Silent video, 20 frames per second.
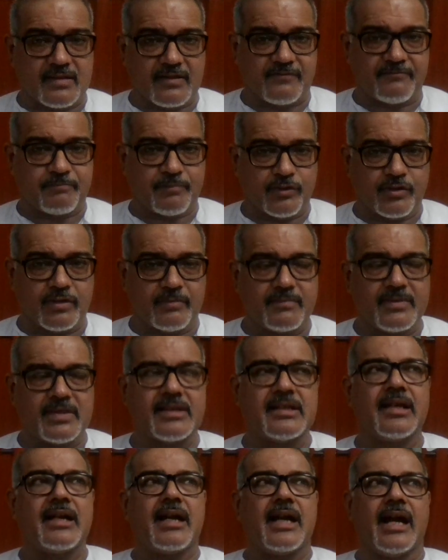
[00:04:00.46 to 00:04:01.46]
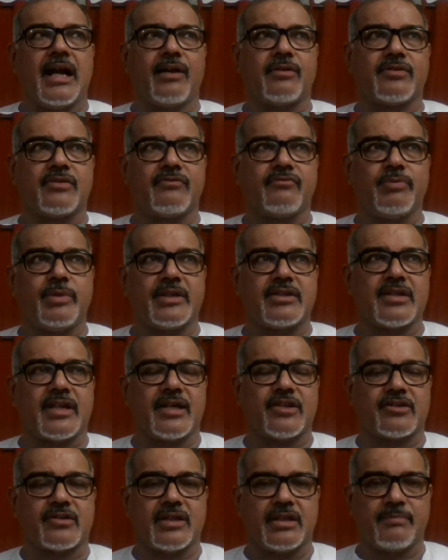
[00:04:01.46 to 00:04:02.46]
of poems, out of which
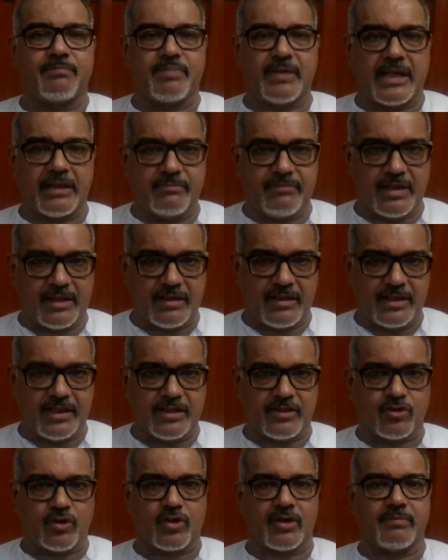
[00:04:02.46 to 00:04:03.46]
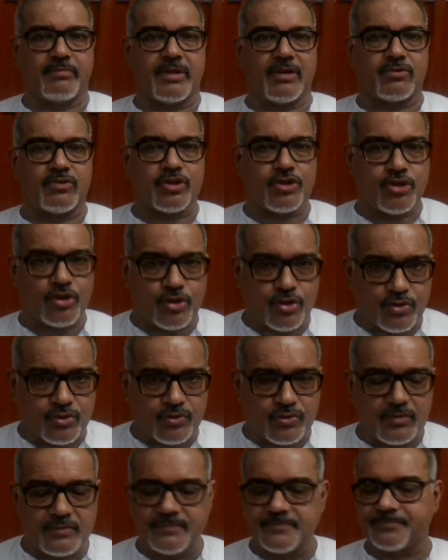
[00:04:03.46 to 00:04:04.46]
I shall primarily talk about
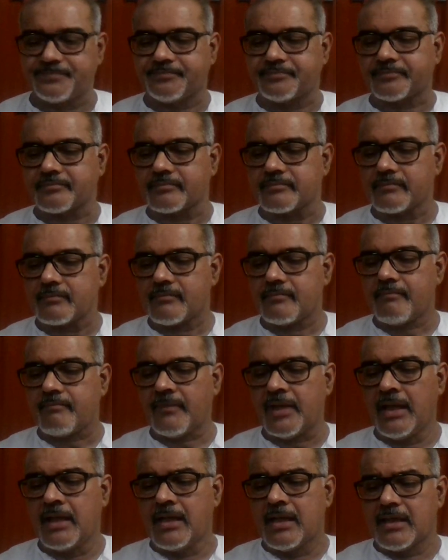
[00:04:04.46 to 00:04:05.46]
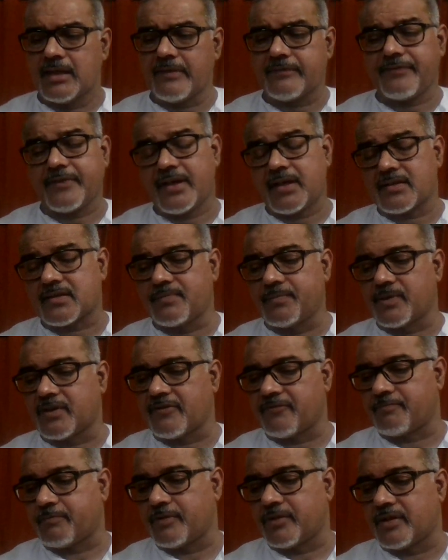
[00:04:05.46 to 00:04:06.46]
two. The first book
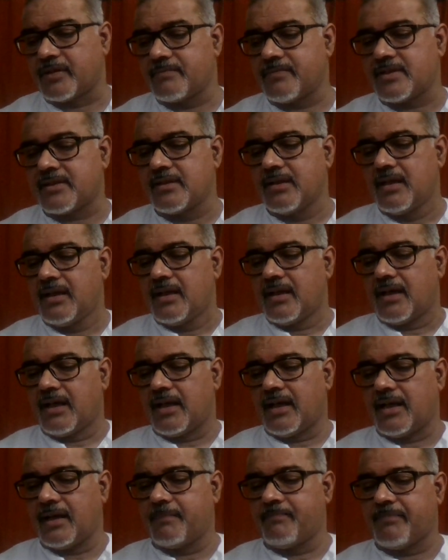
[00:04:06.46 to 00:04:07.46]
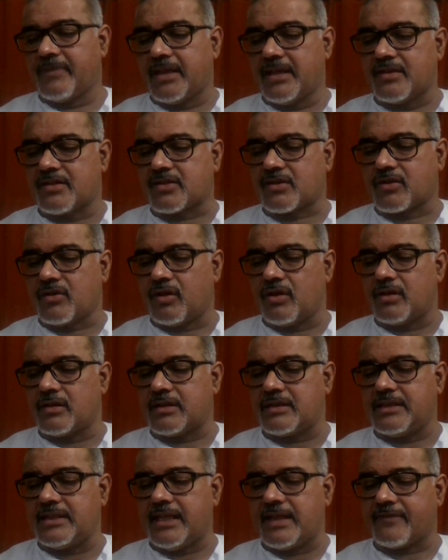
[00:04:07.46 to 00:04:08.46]
of poems is
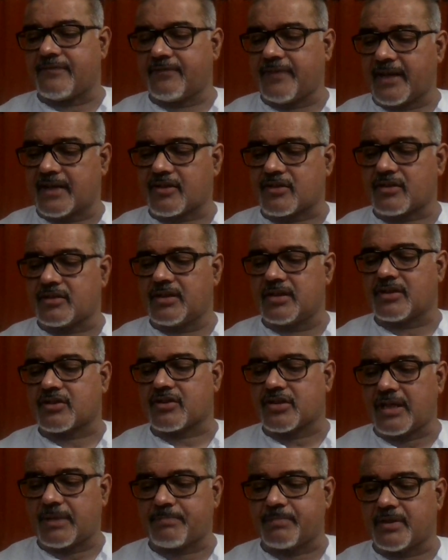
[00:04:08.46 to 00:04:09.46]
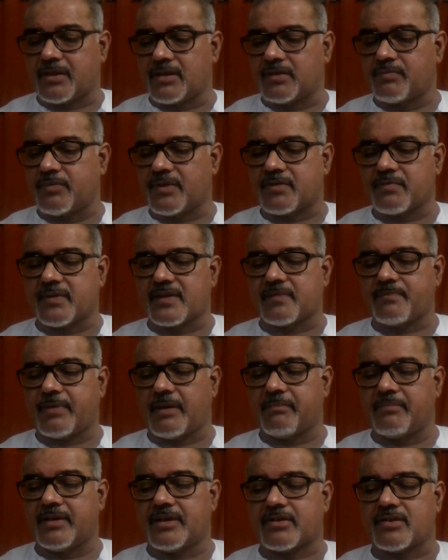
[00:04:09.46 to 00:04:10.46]
called The Affectionate Shepherd, which was
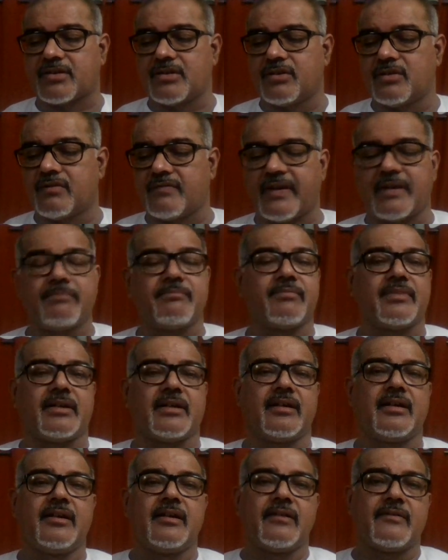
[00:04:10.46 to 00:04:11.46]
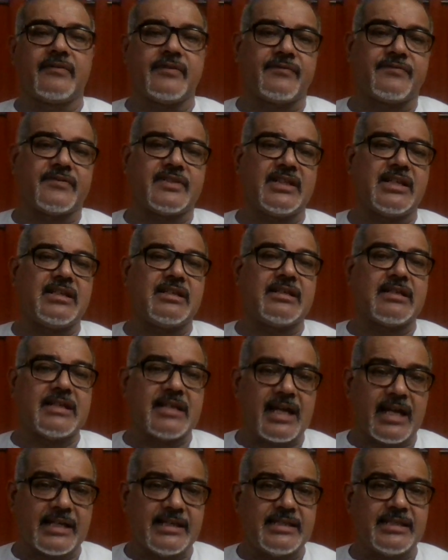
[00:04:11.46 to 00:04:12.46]
published in November
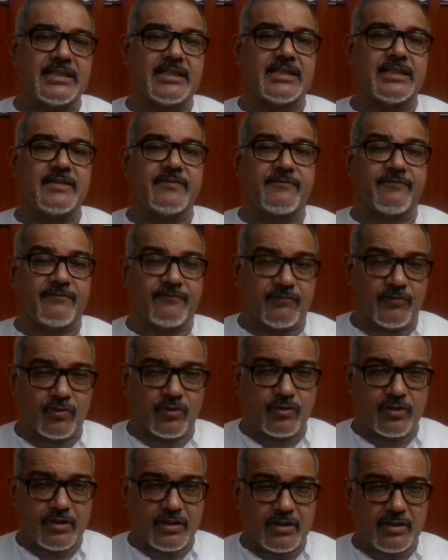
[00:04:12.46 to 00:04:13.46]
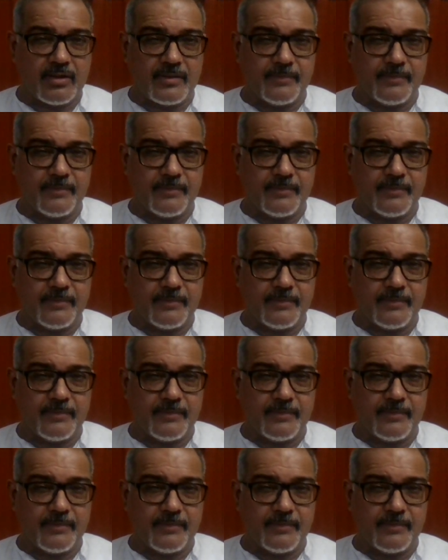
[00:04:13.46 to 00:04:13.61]
1594.